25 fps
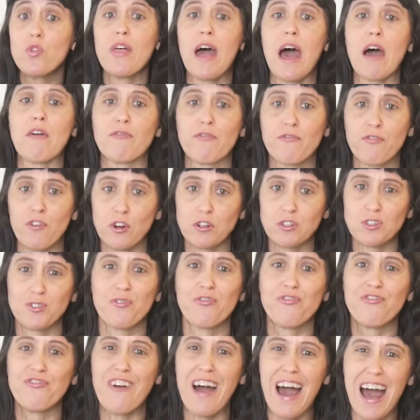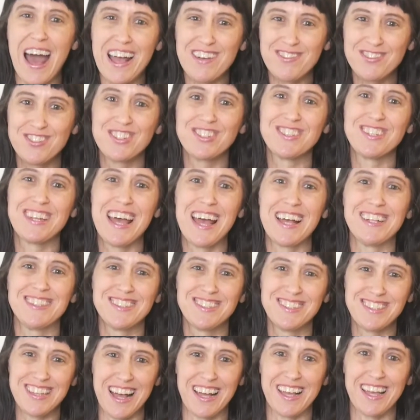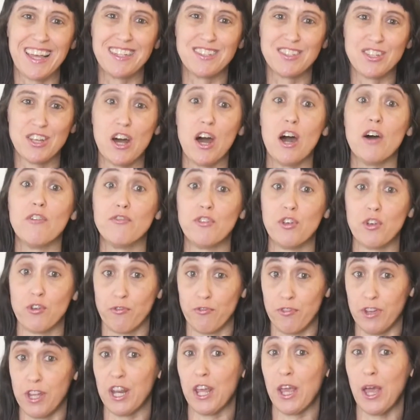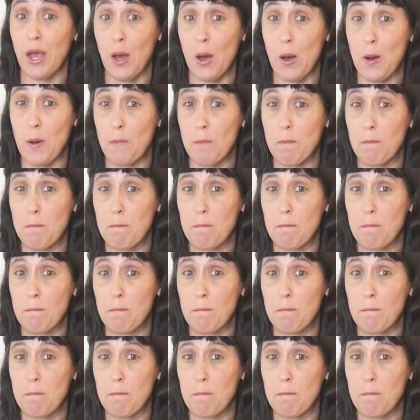that first 5 to 10 seconds of your video.